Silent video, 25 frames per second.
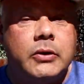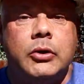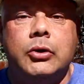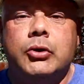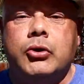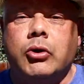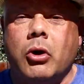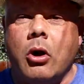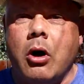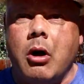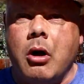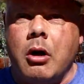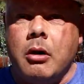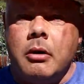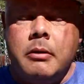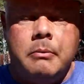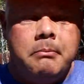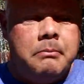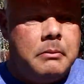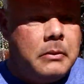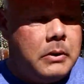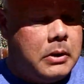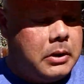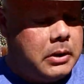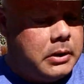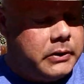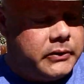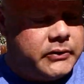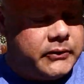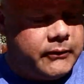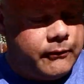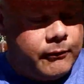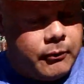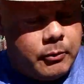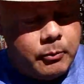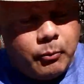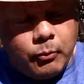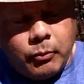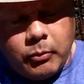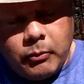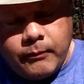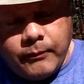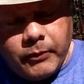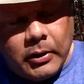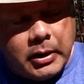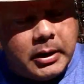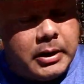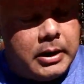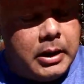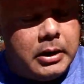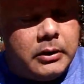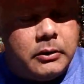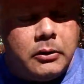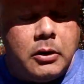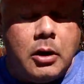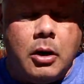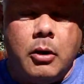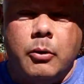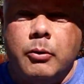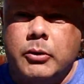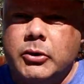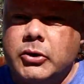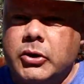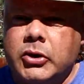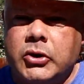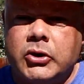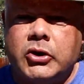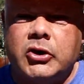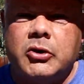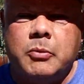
The draw is from the get-go is just